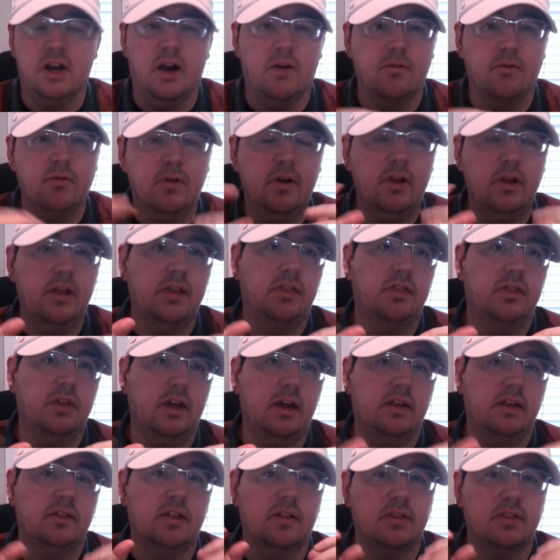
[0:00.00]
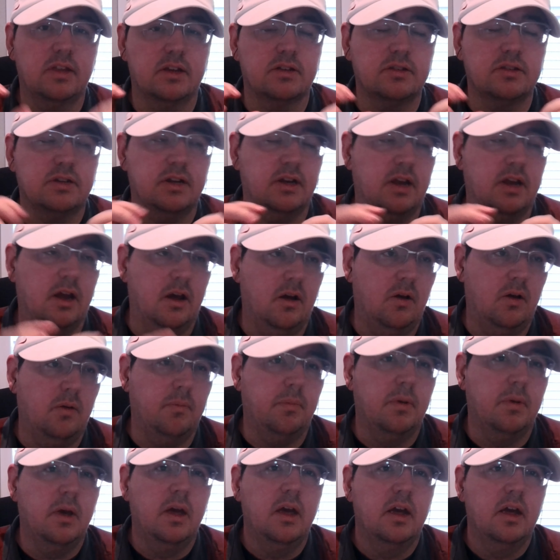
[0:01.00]
I really think that this could
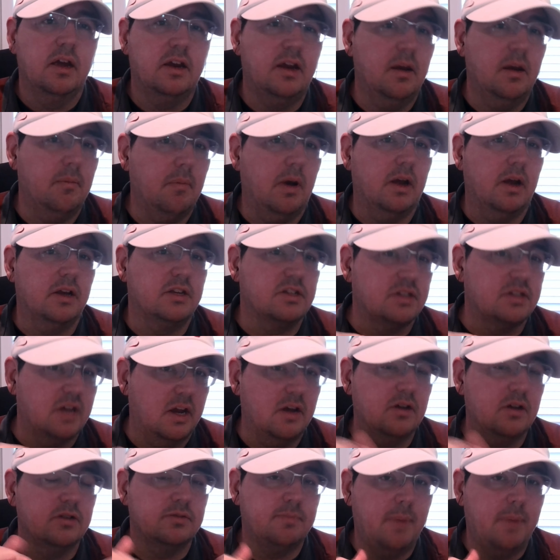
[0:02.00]
help get my sales